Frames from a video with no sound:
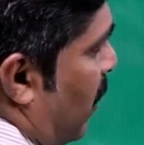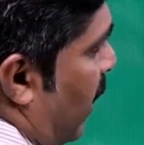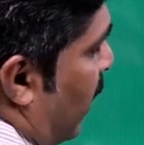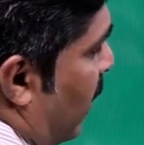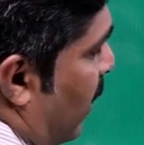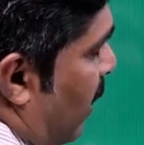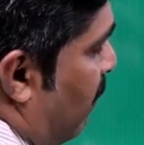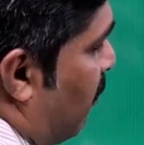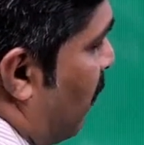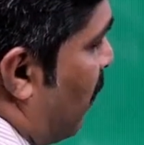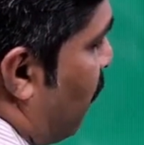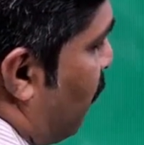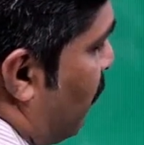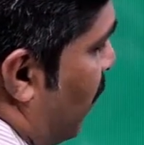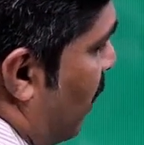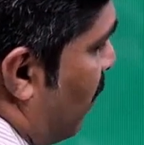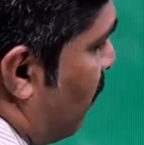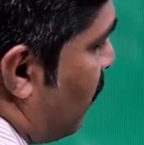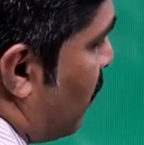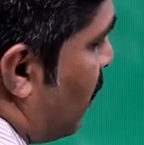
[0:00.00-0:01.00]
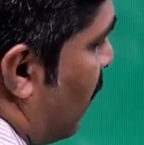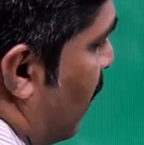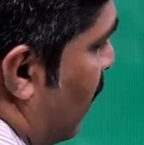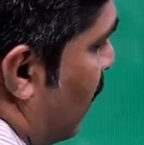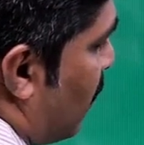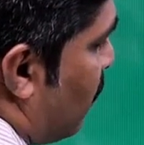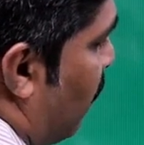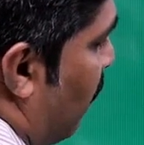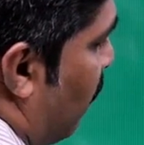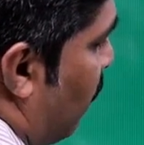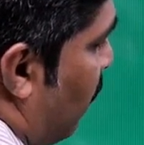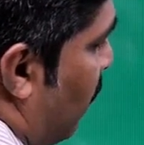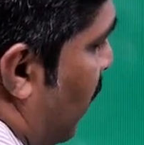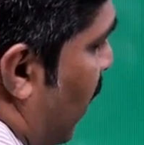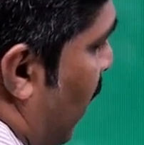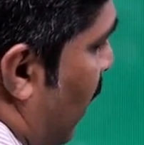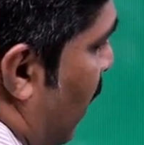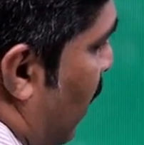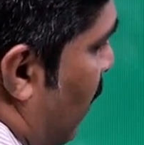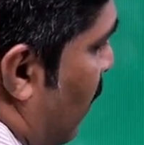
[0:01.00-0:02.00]
number of terms, that is
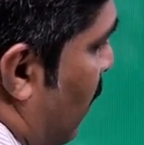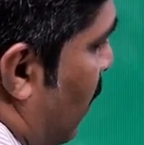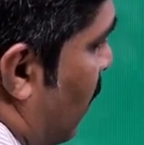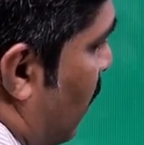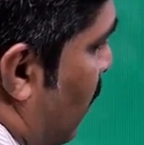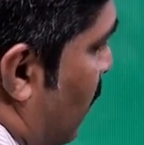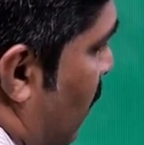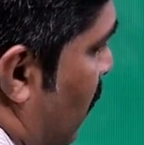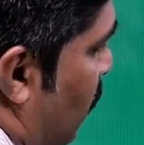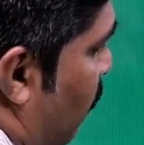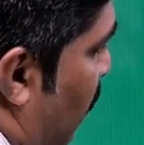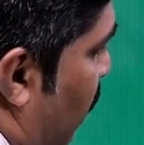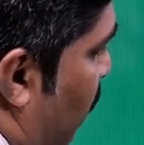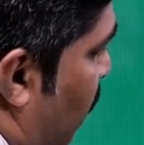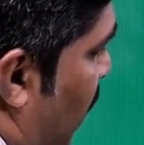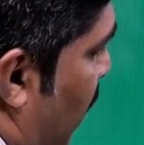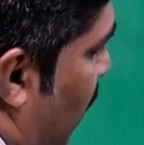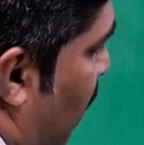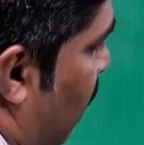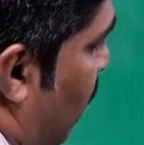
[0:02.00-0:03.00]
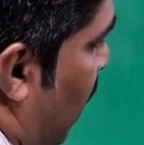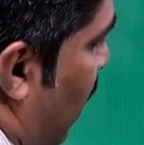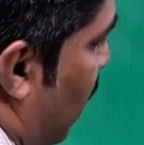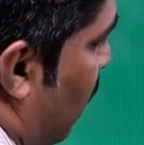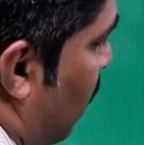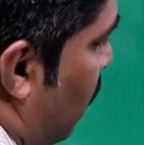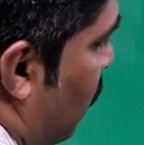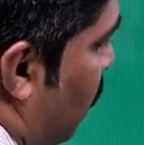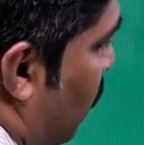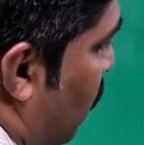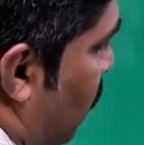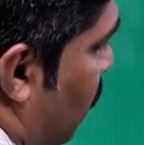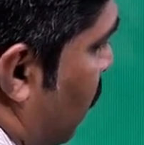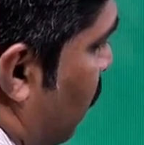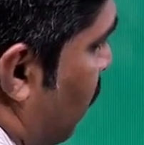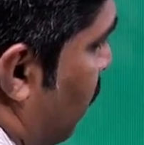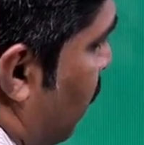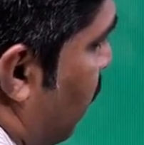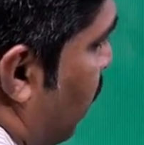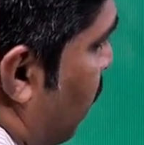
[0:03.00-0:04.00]
50. This is 50 by 2